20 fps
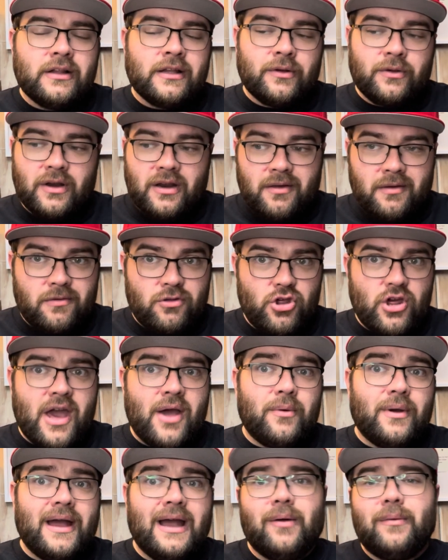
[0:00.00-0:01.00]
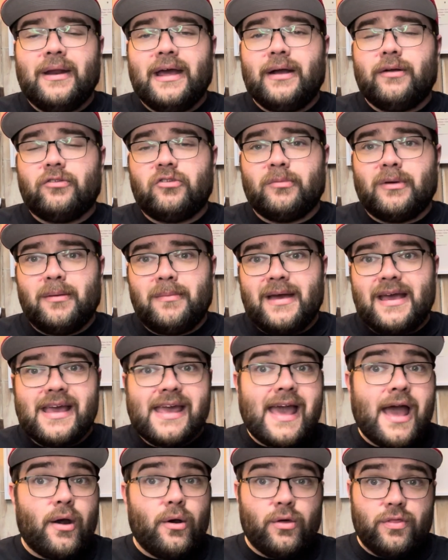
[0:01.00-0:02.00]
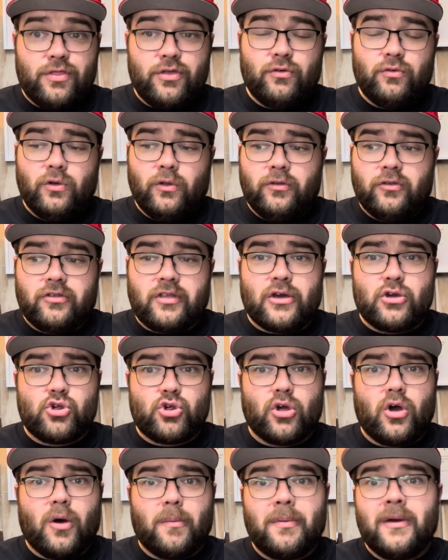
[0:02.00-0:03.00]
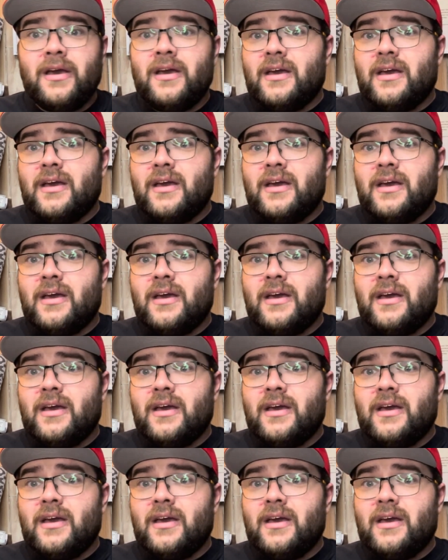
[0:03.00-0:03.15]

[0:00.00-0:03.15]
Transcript: I'm going to shout out now to my mate Gareth that runs that shop.